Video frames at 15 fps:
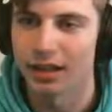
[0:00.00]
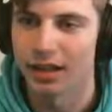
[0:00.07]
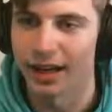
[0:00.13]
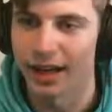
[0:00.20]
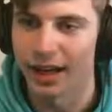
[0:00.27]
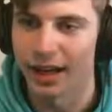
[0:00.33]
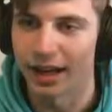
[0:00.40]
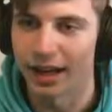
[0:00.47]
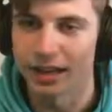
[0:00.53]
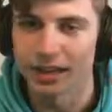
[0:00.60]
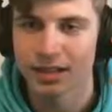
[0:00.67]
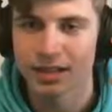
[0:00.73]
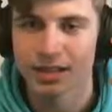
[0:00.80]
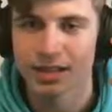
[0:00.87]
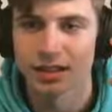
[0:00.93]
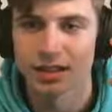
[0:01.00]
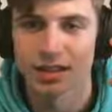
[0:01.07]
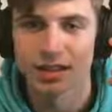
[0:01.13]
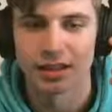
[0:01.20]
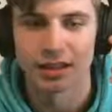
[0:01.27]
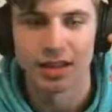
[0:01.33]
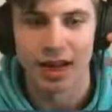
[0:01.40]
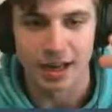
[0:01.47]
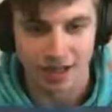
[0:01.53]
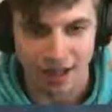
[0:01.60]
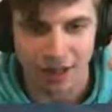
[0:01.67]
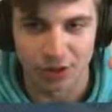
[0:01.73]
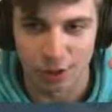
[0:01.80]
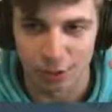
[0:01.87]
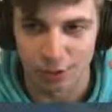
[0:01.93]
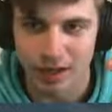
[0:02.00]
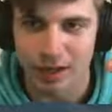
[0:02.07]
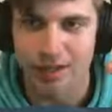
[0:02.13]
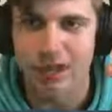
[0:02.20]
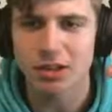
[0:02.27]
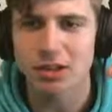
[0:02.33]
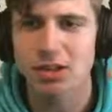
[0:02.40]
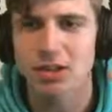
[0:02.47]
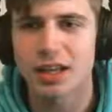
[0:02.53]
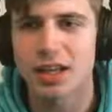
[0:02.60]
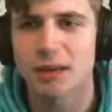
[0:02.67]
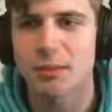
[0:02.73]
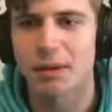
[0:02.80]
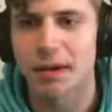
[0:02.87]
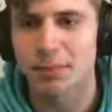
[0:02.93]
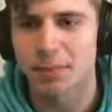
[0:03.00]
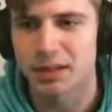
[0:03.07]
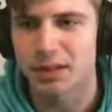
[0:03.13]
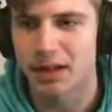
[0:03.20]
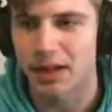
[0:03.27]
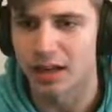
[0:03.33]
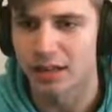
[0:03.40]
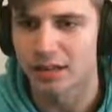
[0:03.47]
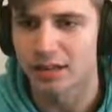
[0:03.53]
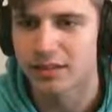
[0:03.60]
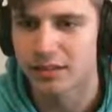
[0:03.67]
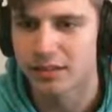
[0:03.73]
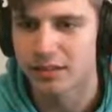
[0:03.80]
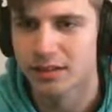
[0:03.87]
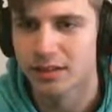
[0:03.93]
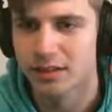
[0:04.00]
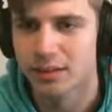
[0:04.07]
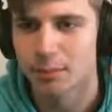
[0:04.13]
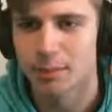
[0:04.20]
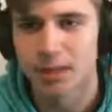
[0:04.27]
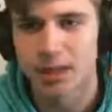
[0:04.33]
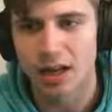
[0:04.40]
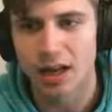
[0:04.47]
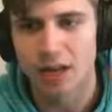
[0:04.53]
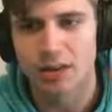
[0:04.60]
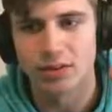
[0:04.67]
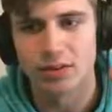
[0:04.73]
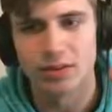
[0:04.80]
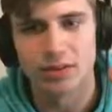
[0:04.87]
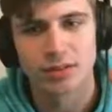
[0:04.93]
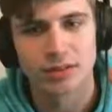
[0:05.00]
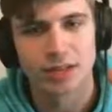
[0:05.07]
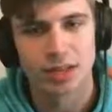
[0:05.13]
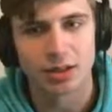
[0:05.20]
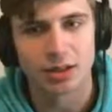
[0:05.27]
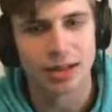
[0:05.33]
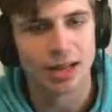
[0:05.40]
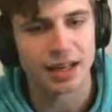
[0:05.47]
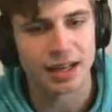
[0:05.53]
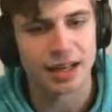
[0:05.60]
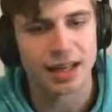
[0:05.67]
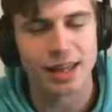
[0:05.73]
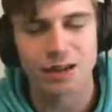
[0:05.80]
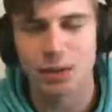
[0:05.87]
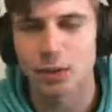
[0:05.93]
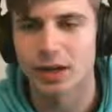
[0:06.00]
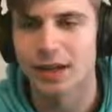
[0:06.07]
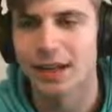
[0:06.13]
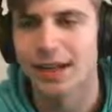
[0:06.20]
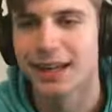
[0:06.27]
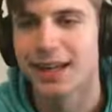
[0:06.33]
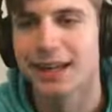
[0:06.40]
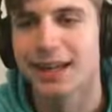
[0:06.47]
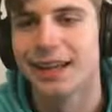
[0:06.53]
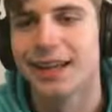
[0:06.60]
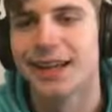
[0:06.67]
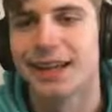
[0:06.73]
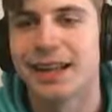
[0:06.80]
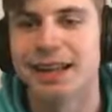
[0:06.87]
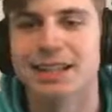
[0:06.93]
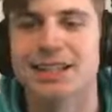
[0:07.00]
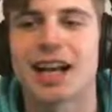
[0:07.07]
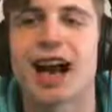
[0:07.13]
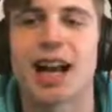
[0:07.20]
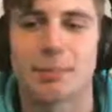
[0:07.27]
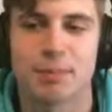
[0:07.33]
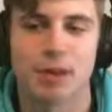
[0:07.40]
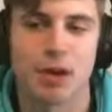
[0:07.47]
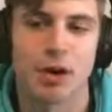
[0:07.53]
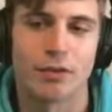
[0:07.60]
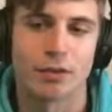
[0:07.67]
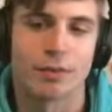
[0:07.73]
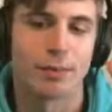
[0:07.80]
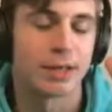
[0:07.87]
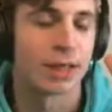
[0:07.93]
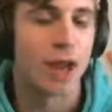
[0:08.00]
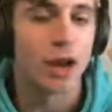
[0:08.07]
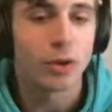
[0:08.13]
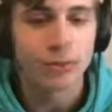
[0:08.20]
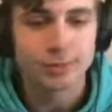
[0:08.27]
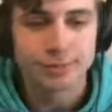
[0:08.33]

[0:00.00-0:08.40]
and another one, and then you think it might be done, but no. Then you get another one, and it's got to be over, but no.